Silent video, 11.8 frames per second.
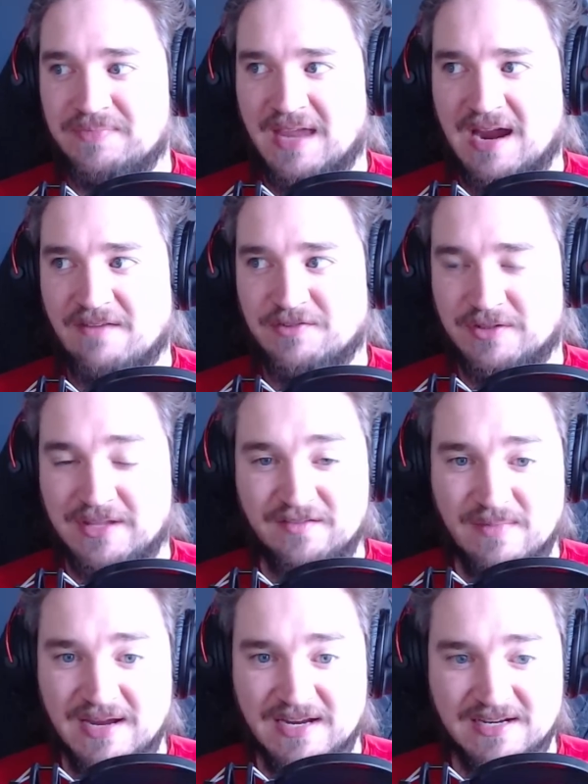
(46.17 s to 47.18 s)
after
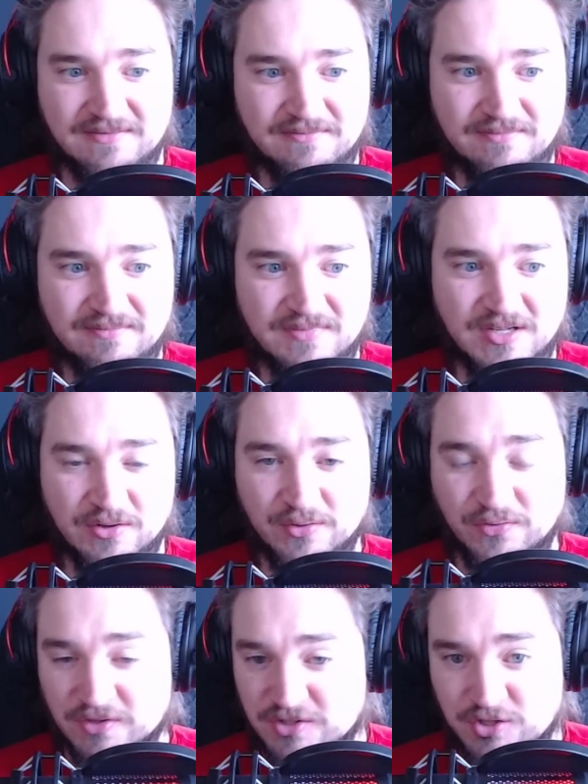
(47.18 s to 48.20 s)
they've made,
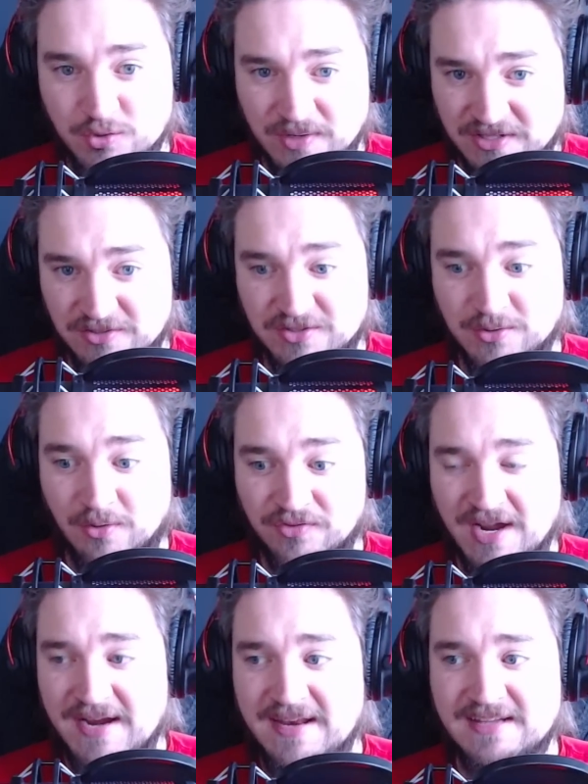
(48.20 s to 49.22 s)
the first 2 weeks or so of
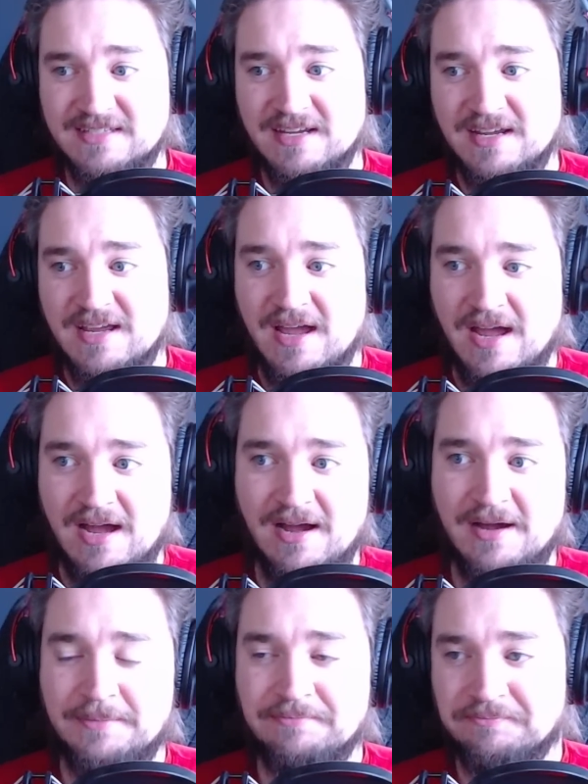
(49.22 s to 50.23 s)
signings.
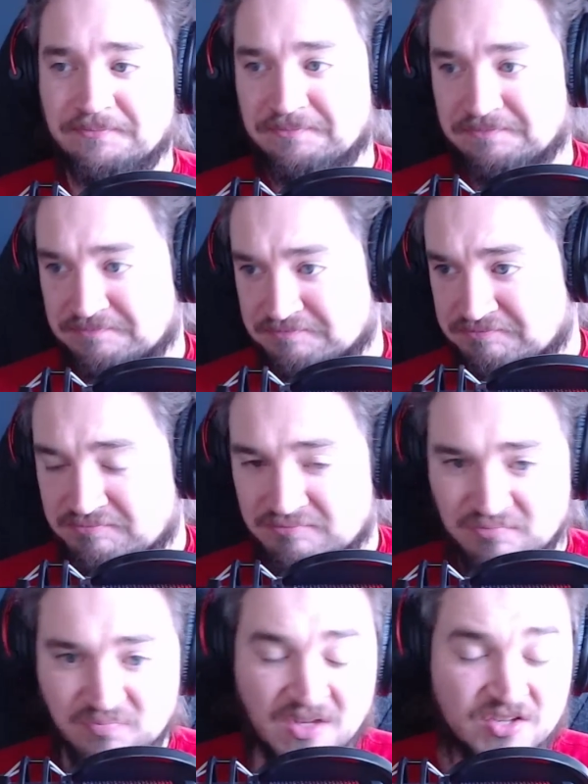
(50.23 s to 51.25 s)

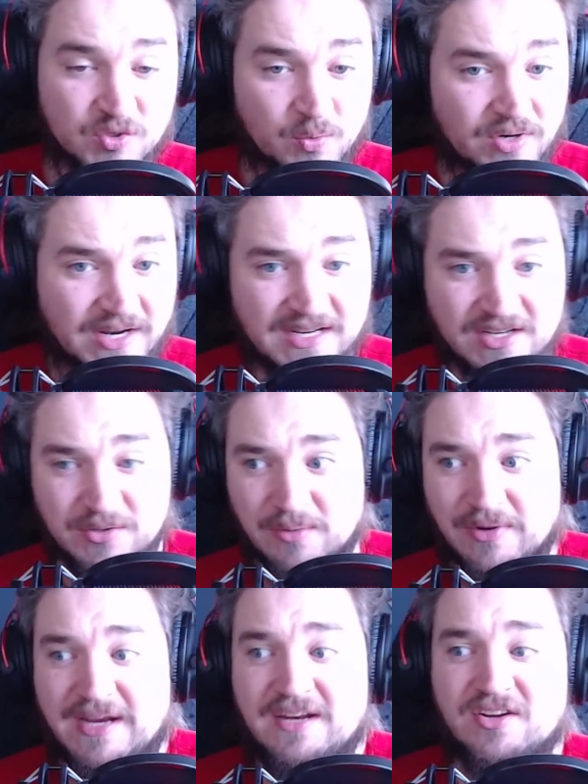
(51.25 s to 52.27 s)
So we'll get into it.
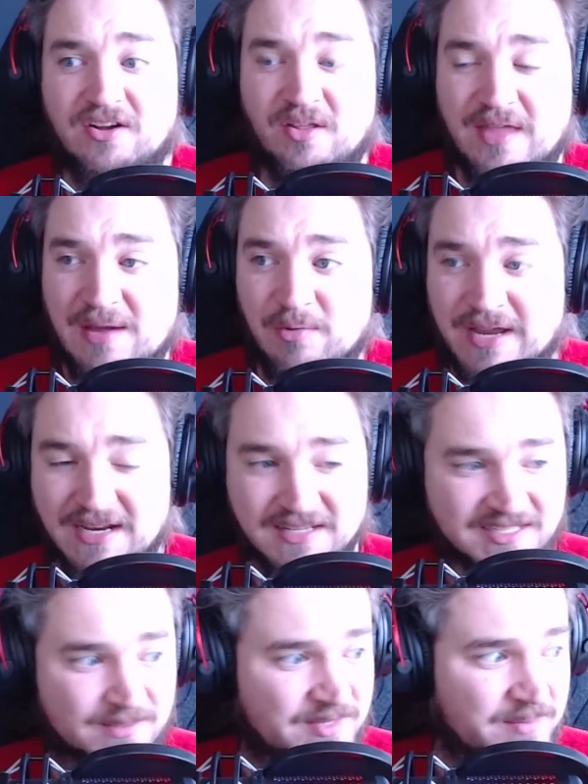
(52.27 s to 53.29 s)
We'll get into all that. We'll get
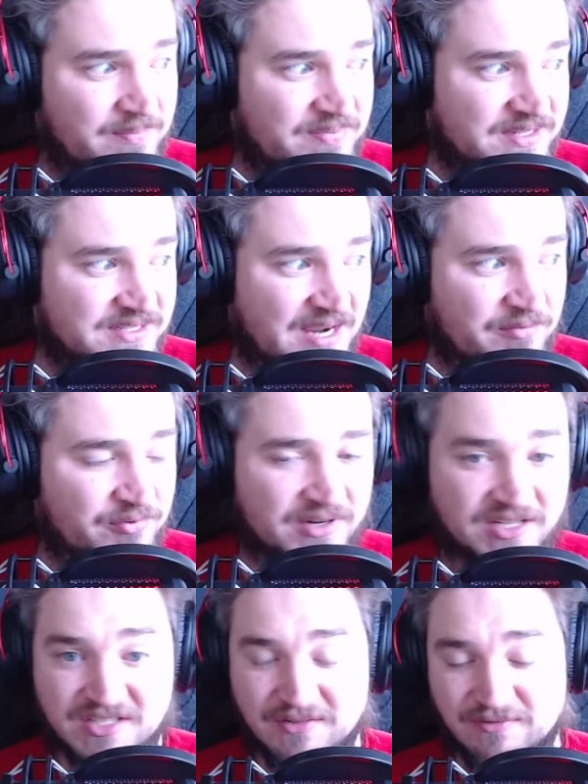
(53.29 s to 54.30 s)
into some of the top free
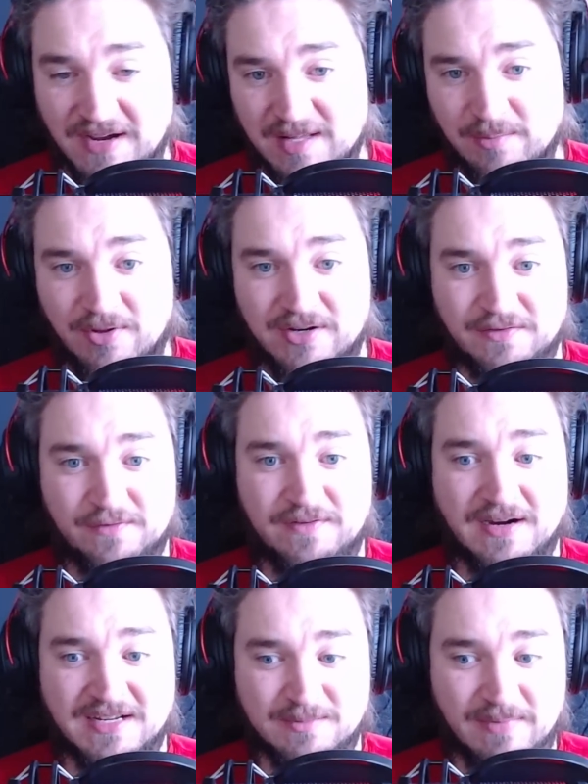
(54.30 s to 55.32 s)
agents available and if the
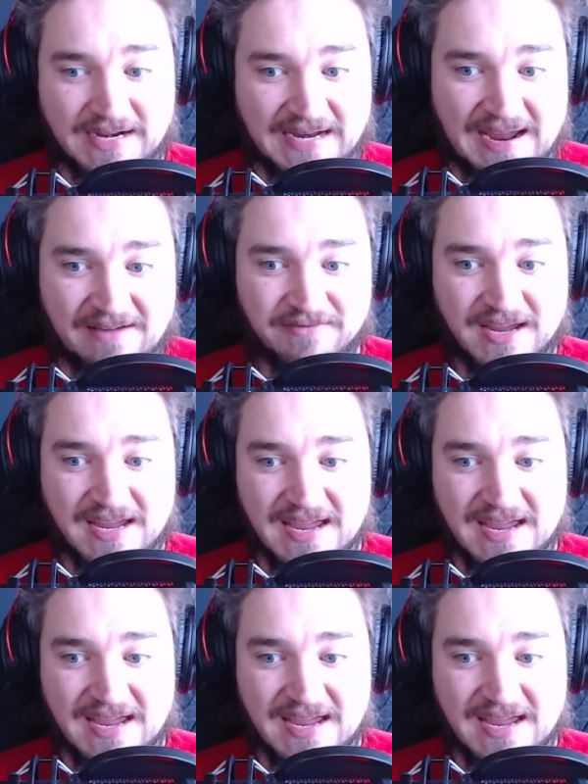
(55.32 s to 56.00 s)
Falcons might have